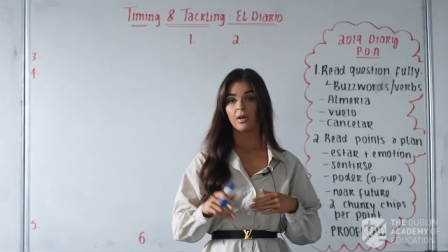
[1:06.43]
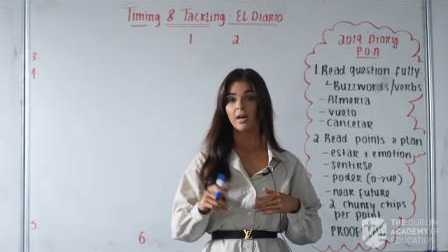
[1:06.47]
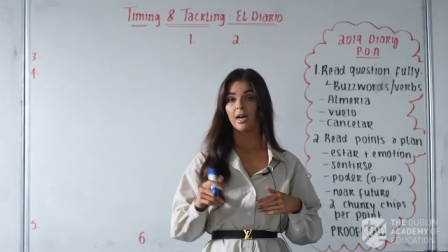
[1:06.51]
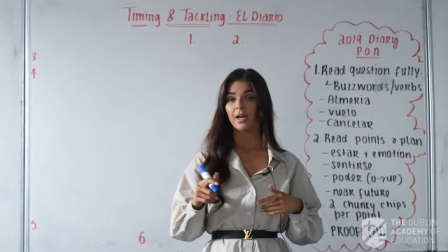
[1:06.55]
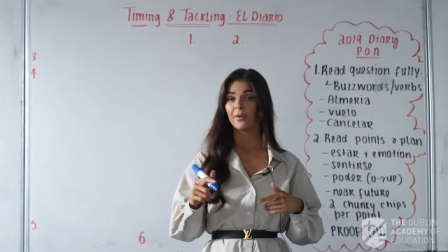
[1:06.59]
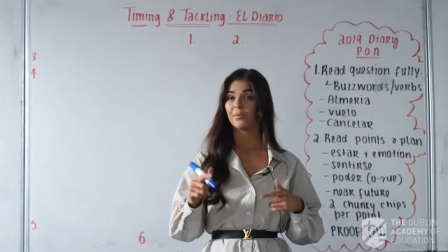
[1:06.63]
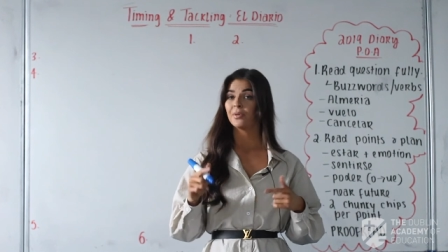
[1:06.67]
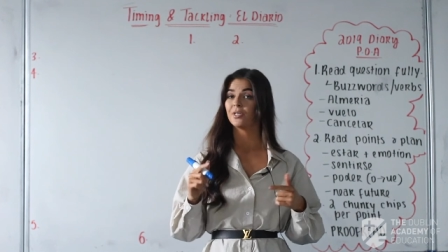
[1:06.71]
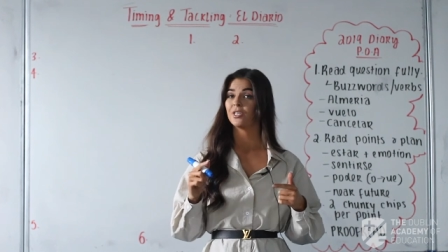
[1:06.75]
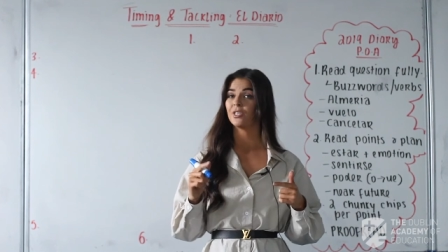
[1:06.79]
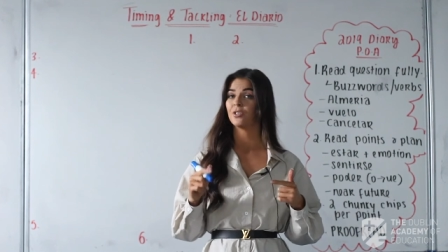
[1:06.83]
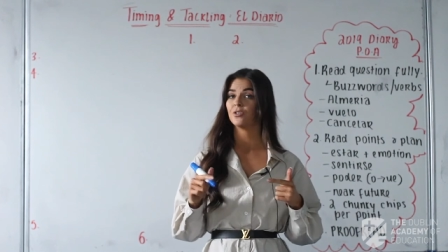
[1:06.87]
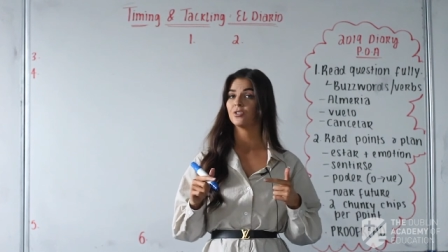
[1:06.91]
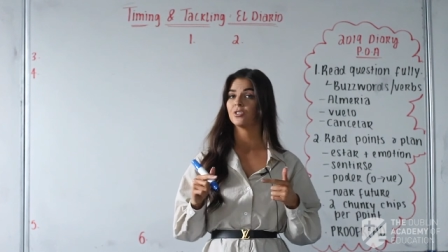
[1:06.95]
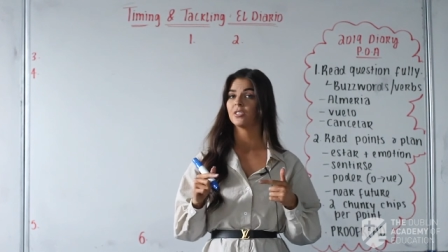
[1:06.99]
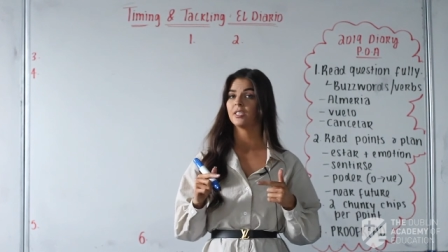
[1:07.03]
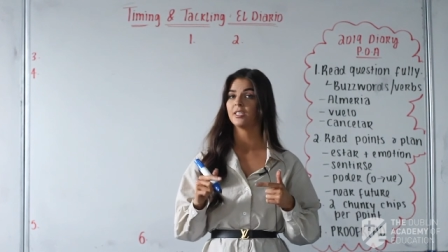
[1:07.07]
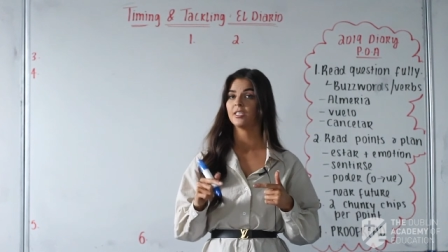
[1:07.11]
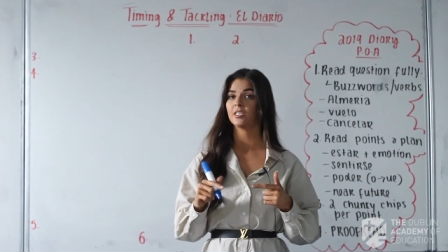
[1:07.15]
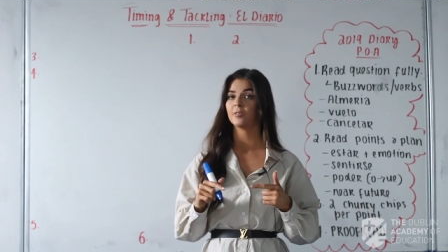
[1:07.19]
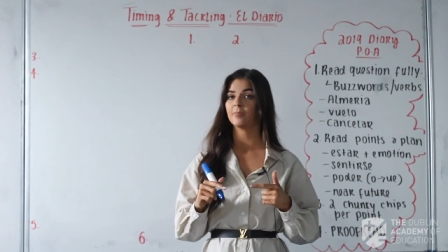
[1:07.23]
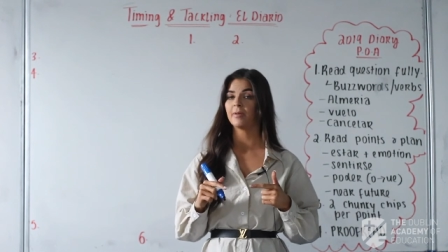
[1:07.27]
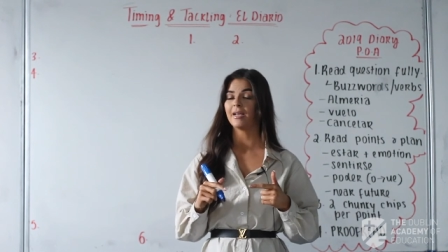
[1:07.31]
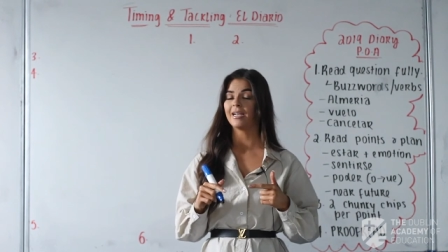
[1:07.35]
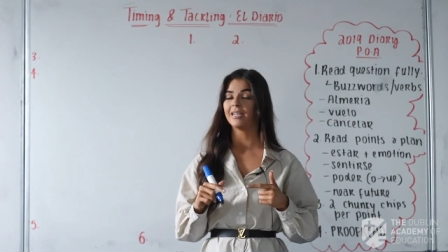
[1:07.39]
I would usually
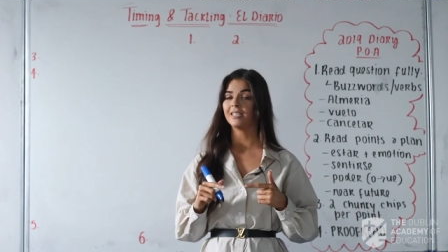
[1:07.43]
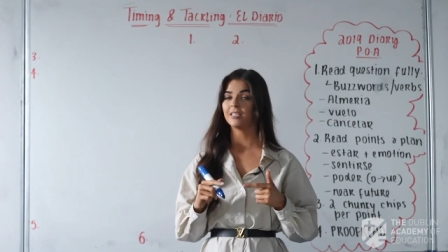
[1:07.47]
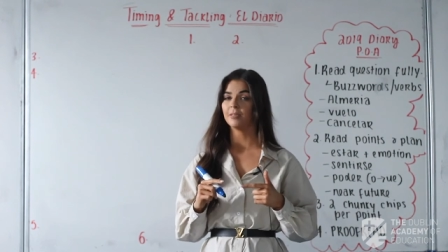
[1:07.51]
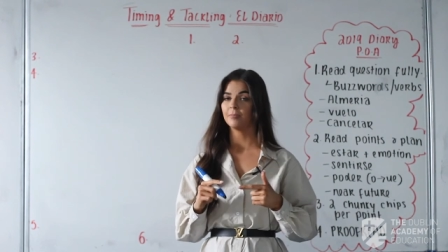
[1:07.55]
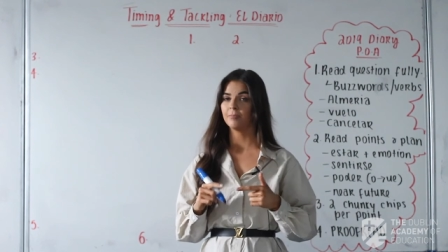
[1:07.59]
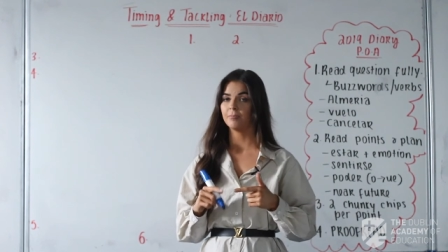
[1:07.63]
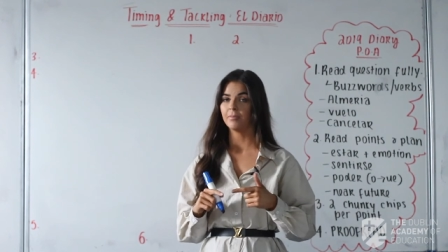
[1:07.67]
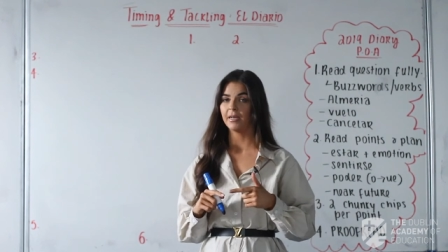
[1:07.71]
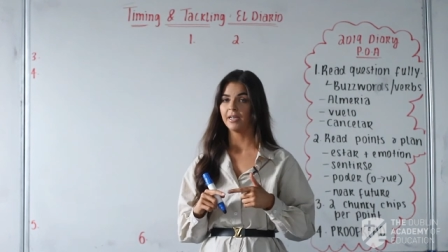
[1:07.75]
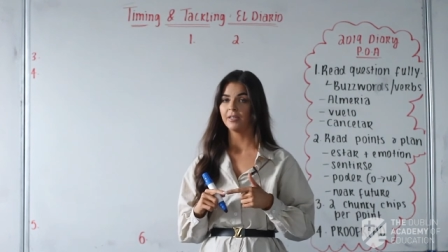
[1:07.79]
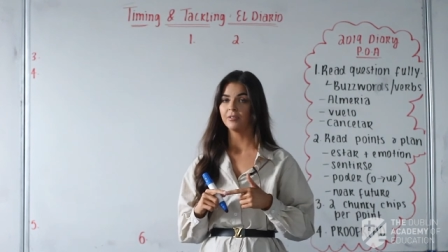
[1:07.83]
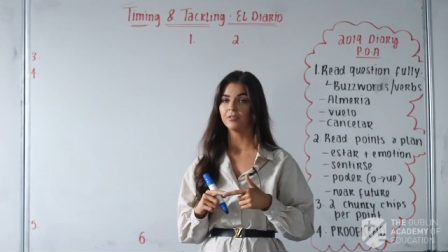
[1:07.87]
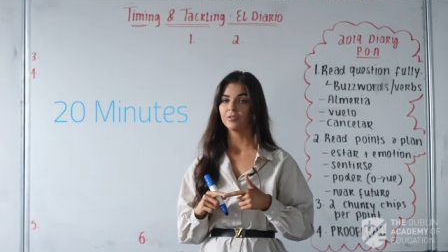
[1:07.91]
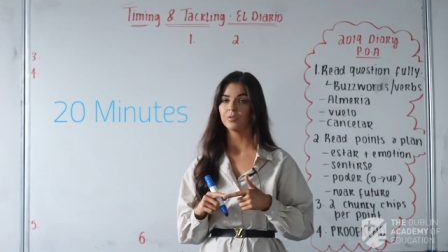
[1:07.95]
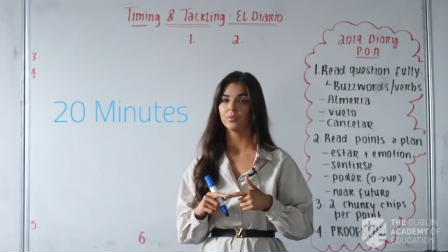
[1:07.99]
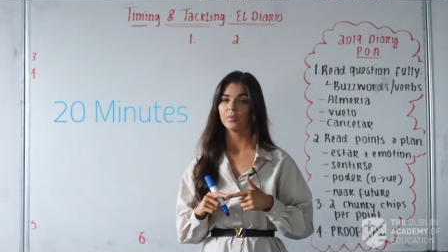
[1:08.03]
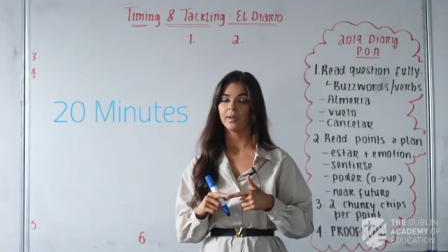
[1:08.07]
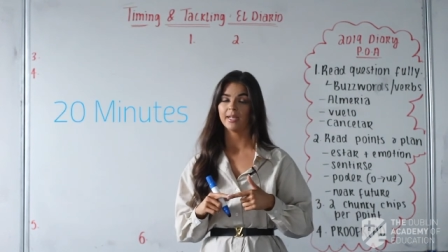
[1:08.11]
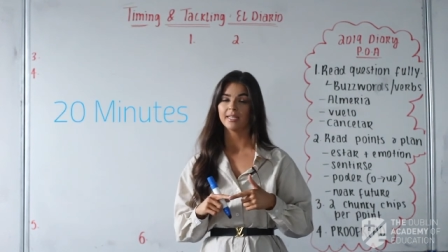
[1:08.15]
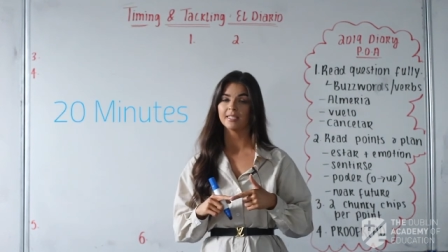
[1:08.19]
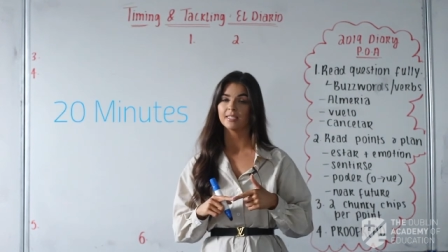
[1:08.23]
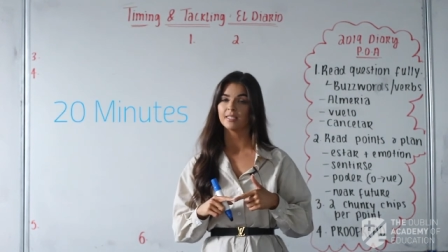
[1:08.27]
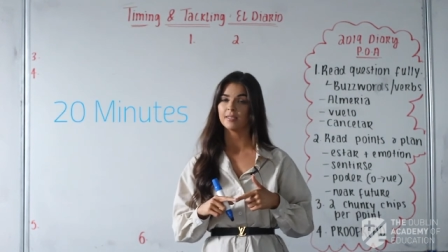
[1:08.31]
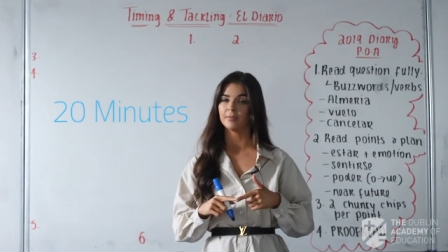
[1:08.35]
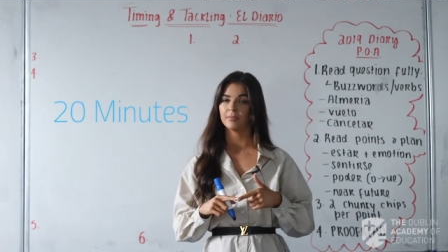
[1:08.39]
spend about
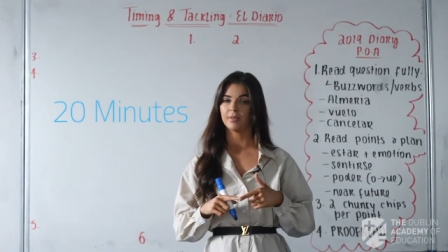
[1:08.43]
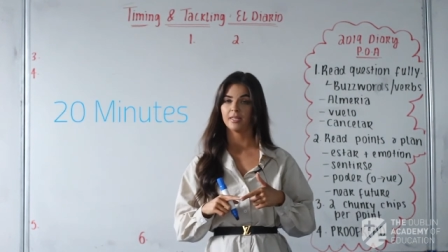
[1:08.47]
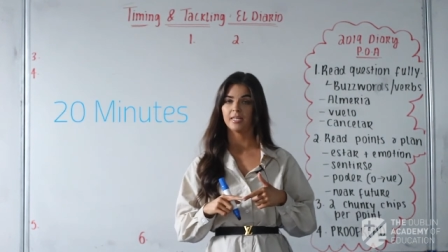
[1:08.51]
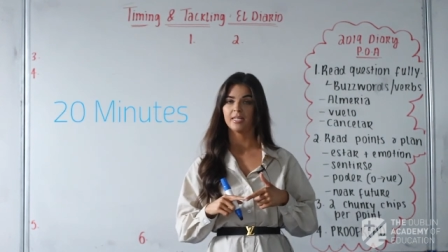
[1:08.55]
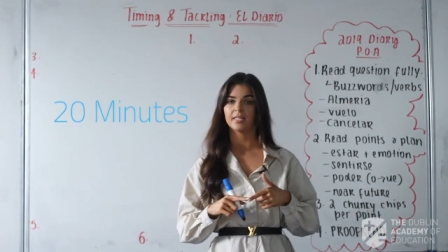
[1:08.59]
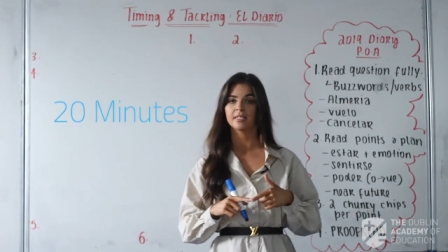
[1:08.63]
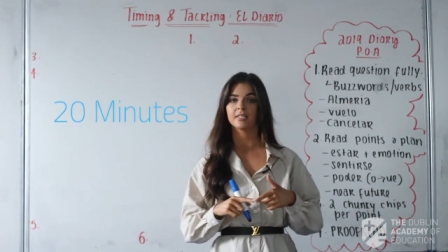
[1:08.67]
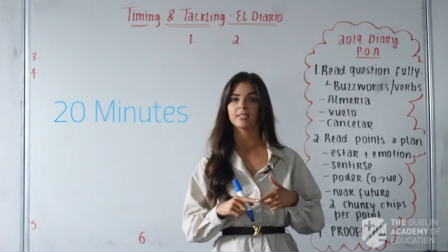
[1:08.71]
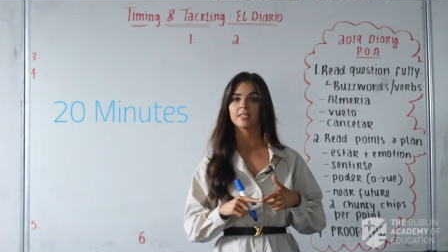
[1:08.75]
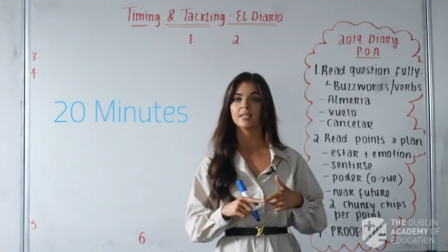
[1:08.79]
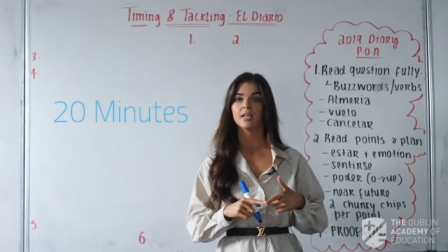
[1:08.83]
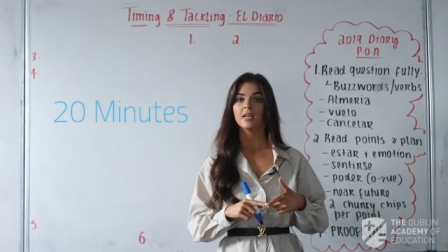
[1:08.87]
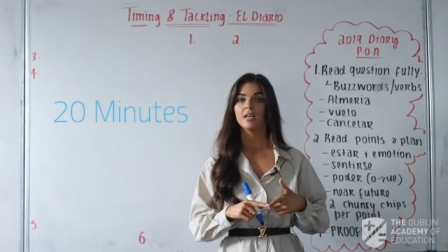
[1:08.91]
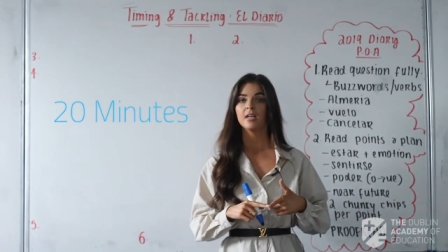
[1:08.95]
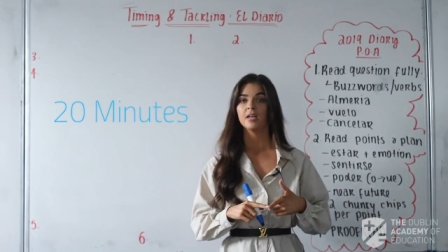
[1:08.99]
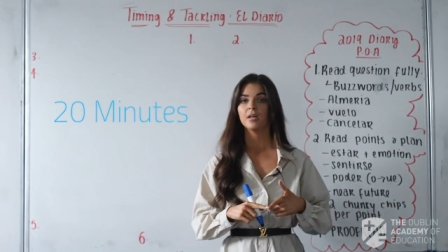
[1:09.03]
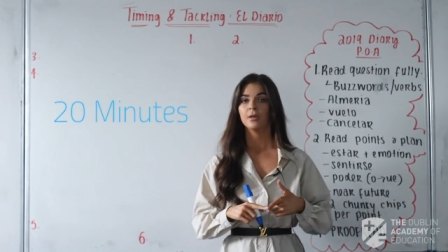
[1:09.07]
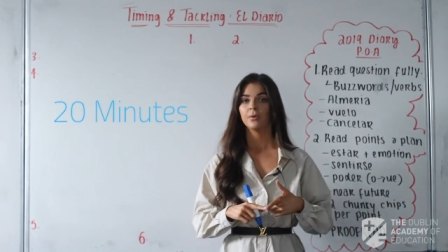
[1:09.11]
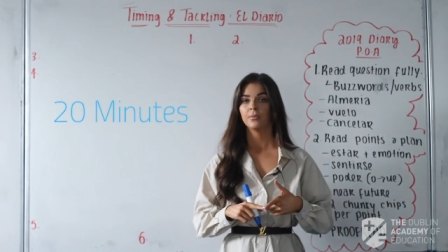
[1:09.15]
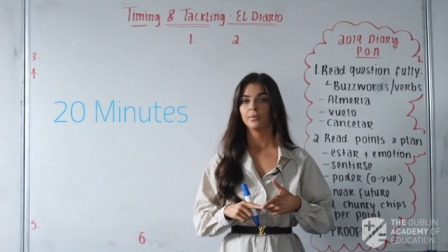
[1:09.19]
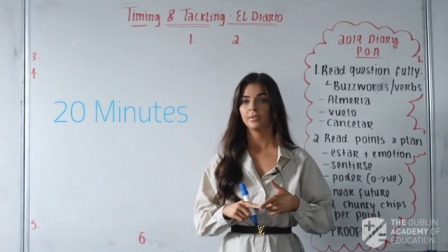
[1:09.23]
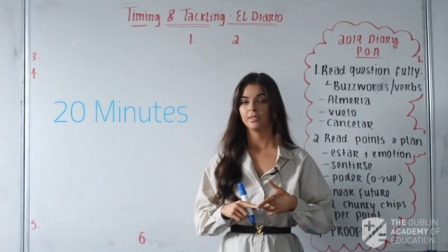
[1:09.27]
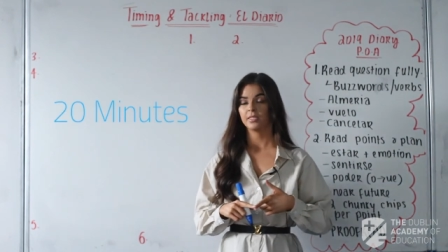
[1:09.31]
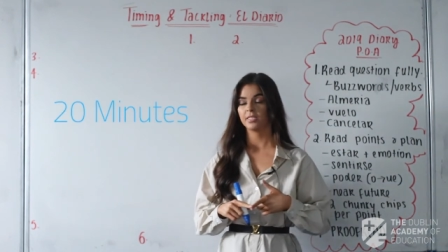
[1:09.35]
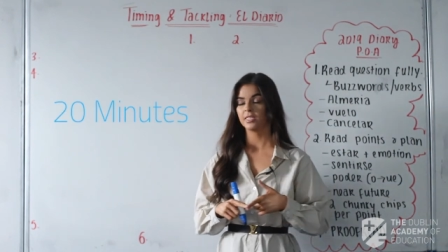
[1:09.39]
20 minutes
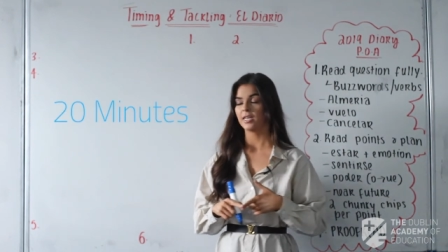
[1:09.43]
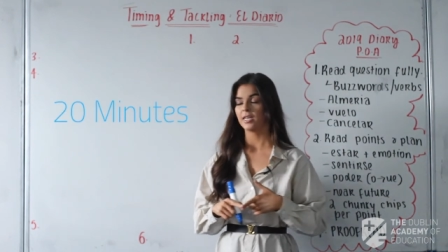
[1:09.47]
with the